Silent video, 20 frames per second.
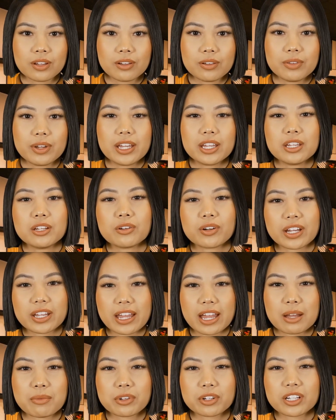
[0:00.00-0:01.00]
Many
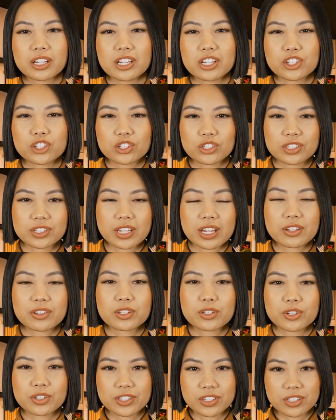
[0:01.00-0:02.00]
grant applications have
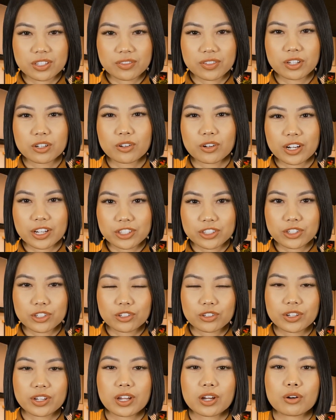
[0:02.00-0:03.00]
specific
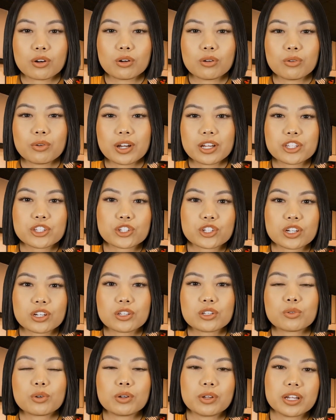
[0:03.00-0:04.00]
criteria or
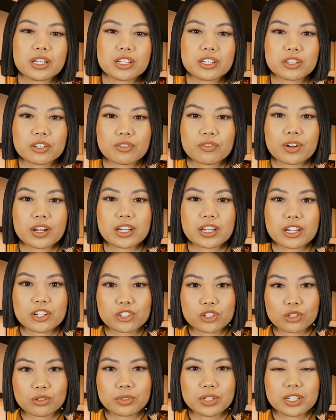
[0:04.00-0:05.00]
questions related to
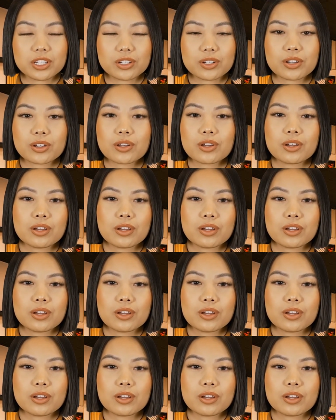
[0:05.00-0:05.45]
financial need.